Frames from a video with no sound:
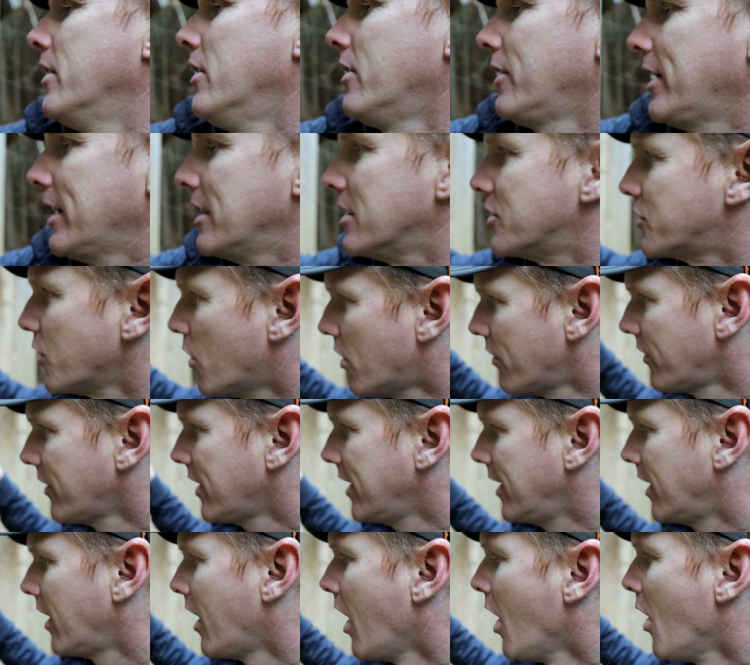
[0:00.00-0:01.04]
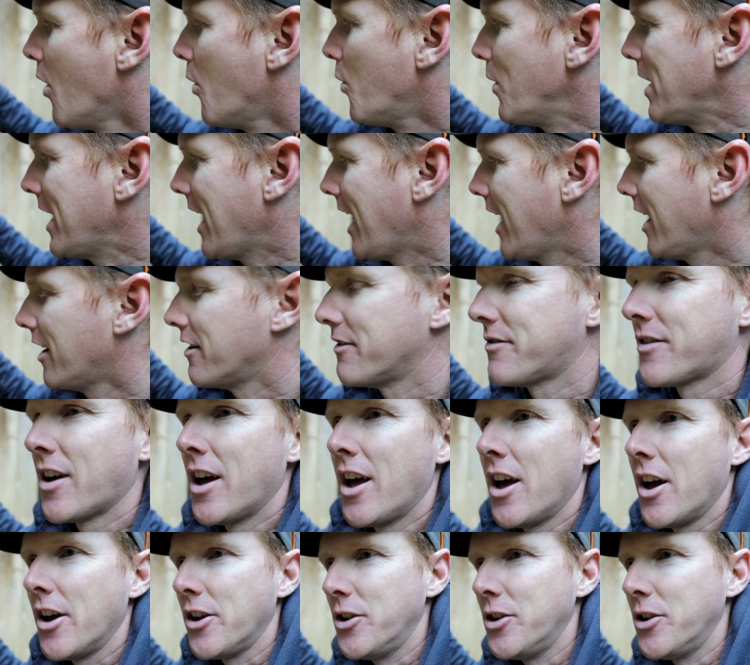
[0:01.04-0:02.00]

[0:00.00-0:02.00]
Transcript: All right, so over here, we have